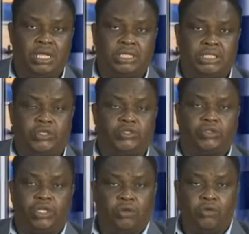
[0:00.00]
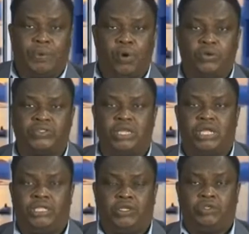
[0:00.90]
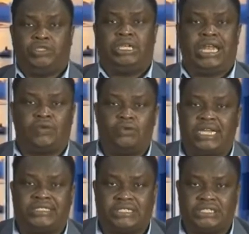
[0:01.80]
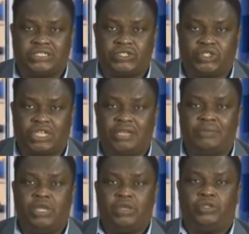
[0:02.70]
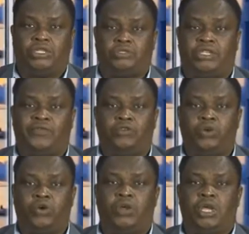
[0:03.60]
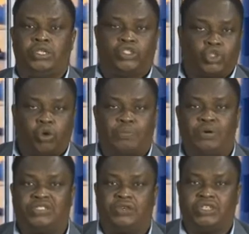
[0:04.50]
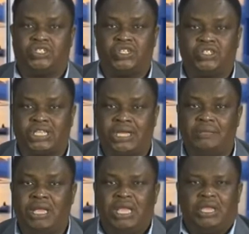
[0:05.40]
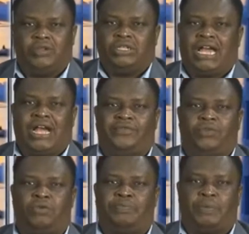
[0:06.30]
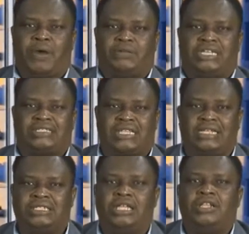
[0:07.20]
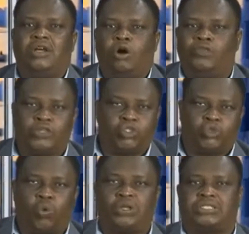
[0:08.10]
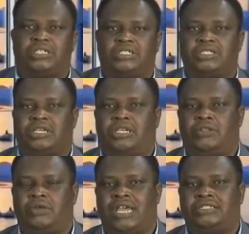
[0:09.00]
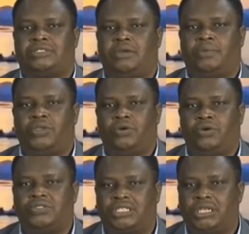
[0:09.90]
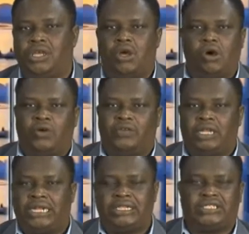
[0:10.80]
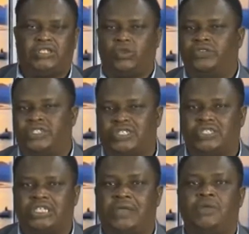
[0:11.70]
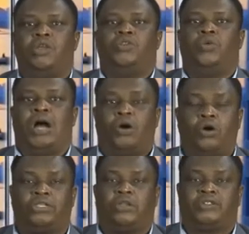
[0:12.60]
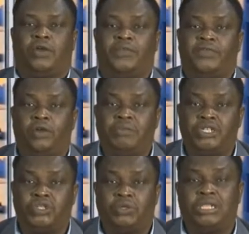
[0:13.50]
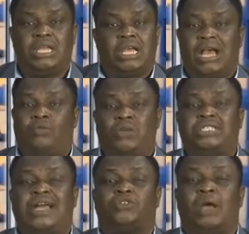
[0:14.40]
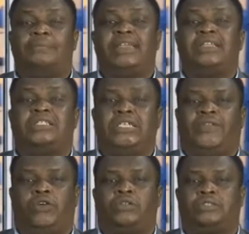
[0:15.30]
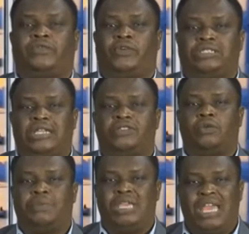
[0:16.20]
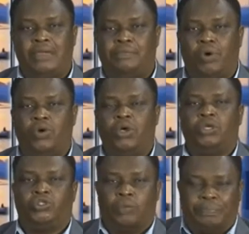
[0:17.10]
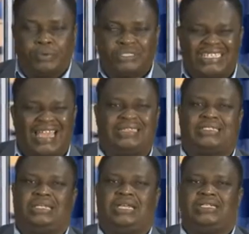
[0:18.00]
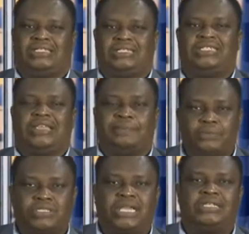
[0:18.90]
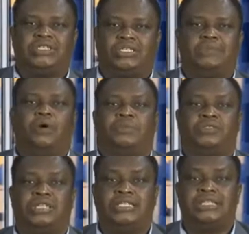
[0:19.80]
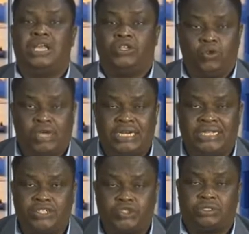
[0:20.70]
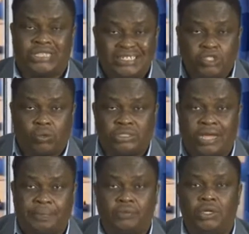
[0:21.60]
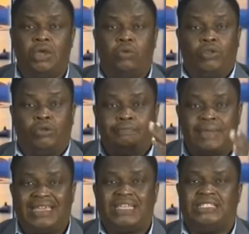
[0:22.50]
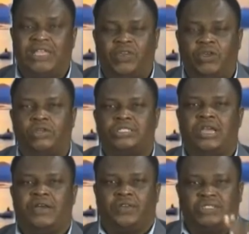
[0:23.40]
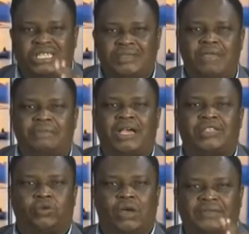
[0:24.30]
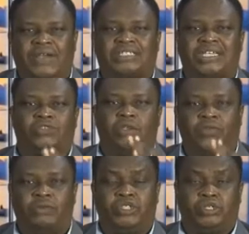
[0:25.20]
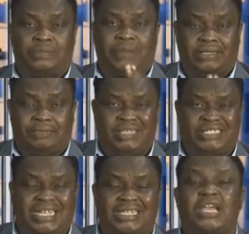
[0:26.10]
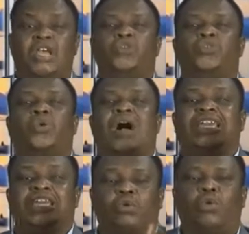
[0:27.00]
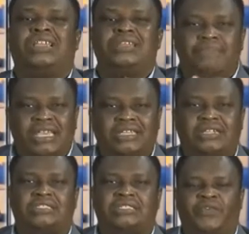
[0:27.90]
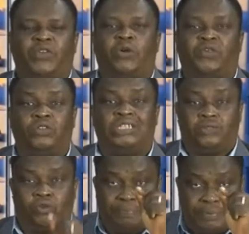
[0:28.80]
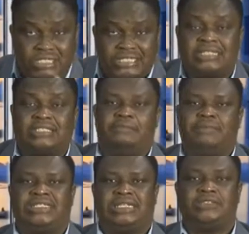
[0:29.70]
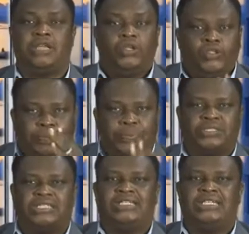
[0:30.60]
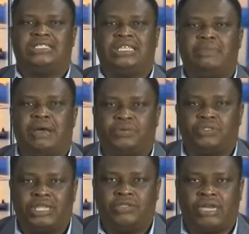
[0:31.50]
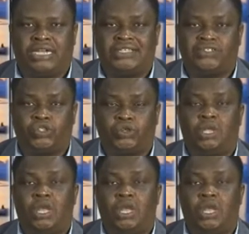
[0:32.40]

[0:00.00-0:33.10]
They don't know the loopholes. They don't know the lacunas in the system. They don't even know the strong points of the system. They have no proper understanding of the SWOT, the SWOT, of analysis of the system. You are hoarding lots of information, and with that, you are making it difficult for them to be able to protect the system, protect the team, or protect the organization. That is what happens when you make it difficult for team members to have access to information about the business. You are equally making it difficult for them to protect the business, to protect the team, and protect the organization.